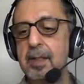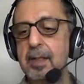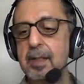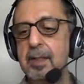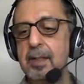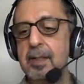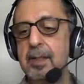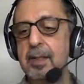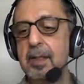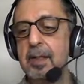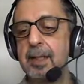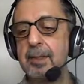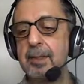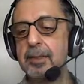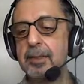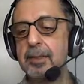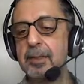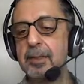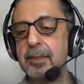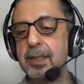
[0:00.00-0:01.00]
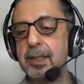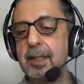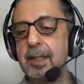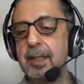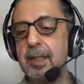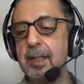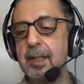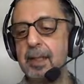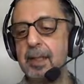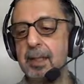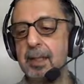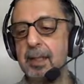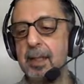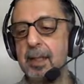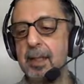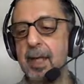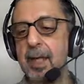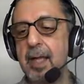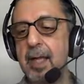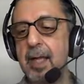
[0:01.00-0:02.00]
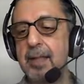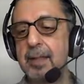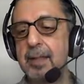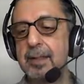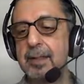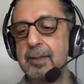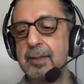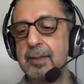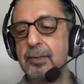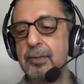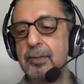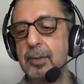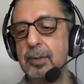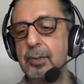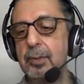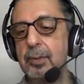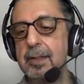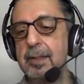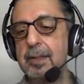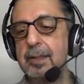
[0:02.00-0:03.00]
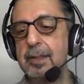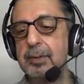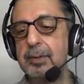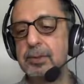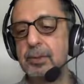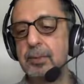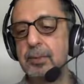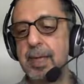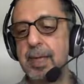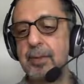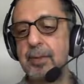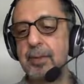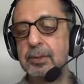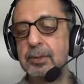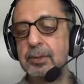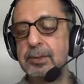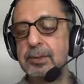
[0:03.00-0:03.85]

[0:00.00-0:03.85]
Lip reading: That is on the keel. I can show you with these two arrows.